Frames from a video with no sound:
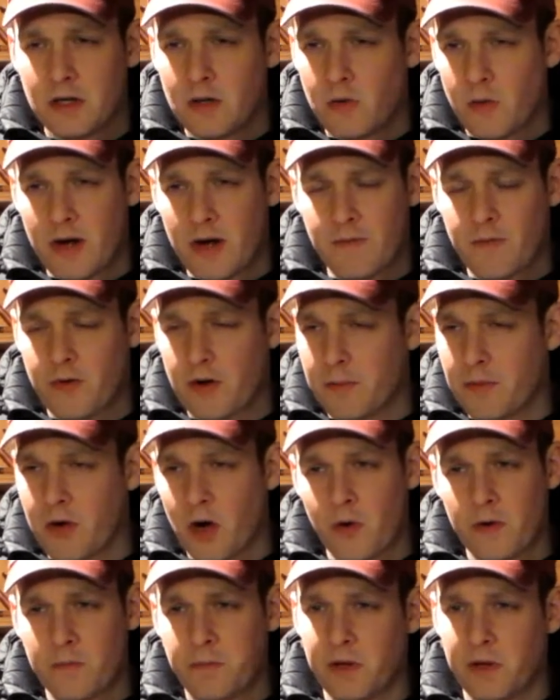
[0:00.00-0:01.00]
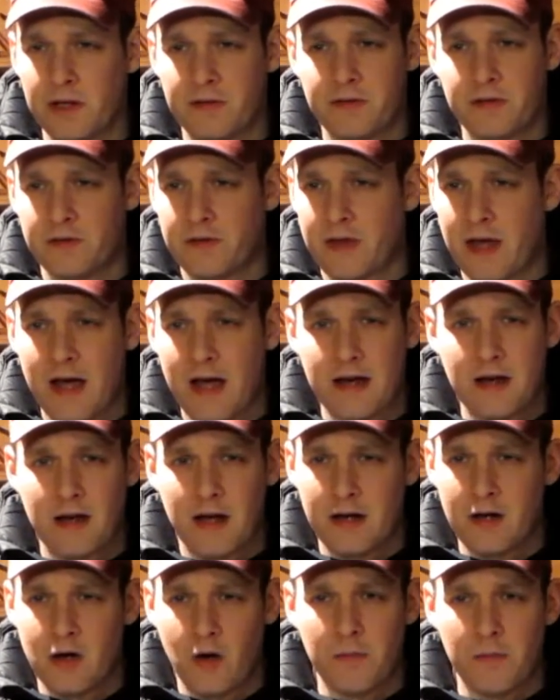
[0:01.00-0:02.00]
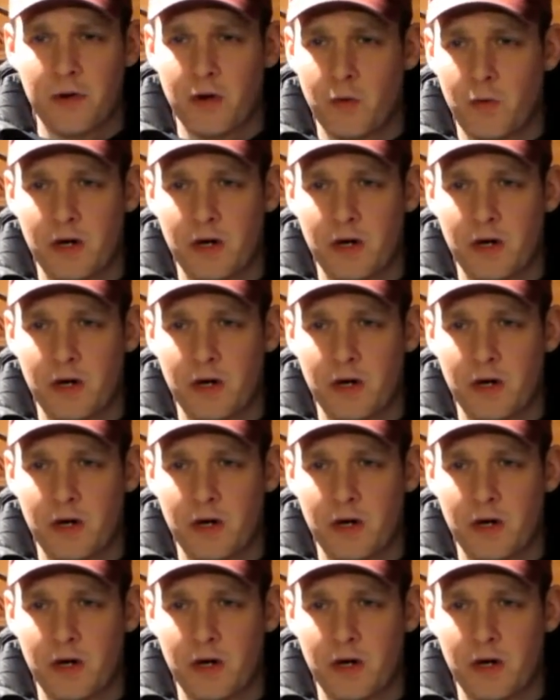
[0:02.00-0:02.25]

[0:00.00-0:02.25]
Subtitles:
whenever I'm going places that I know I'm going to